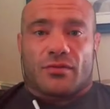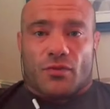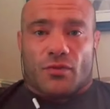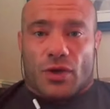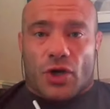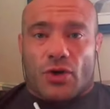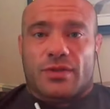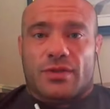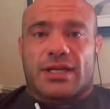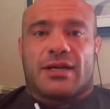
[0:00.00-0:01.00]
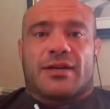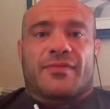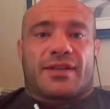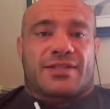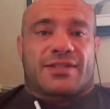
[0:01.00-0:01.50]
load
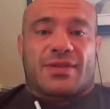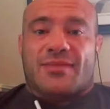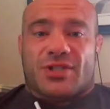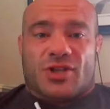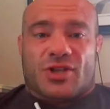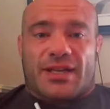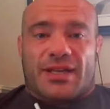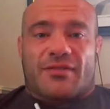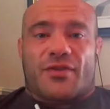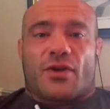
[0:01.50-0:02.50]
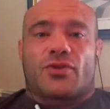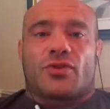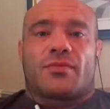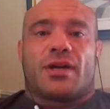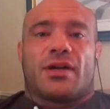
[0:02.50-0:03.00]
sometimes accumulating
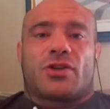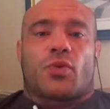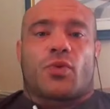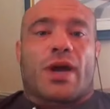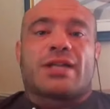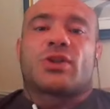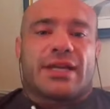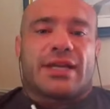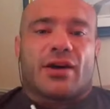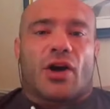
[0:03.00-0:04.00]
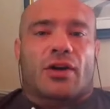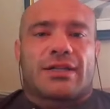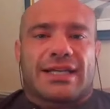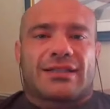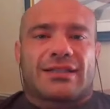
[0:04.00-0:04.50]
volume, twice a week
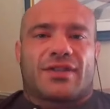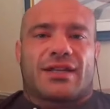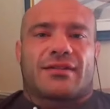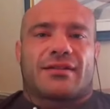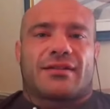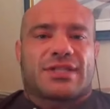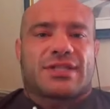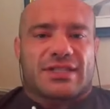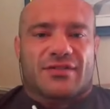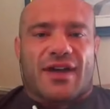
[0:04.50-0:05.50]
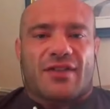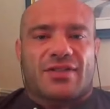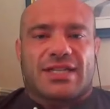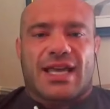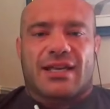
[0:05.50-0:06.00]
hard deadlifting, sets of five
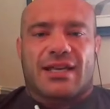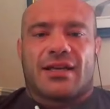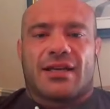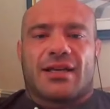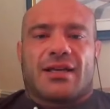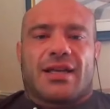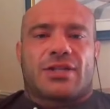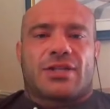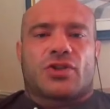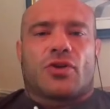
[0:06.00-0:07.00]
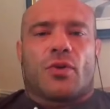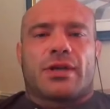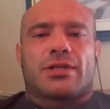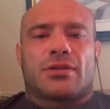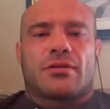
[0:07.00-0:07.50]
to 10. Mm-hmm. It's
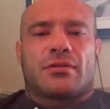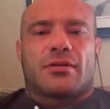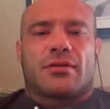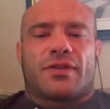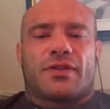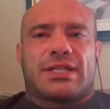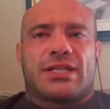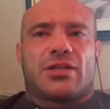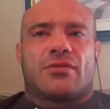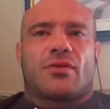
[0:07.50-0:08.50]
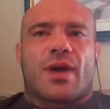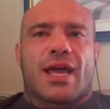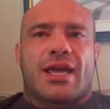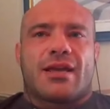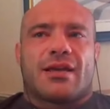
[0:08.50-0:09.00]
going to fatigue you in a
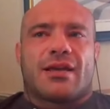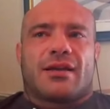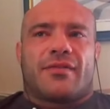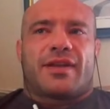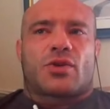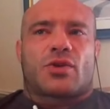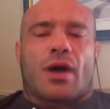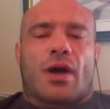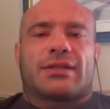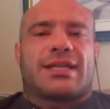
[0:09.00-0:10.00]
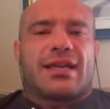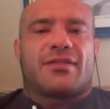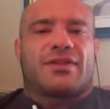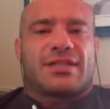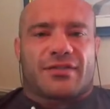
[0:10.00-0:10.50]
way that is
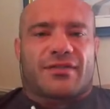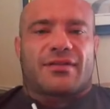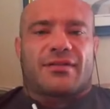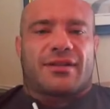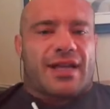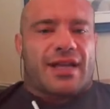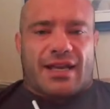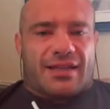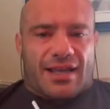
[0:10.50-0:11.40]
qualitatively different than anything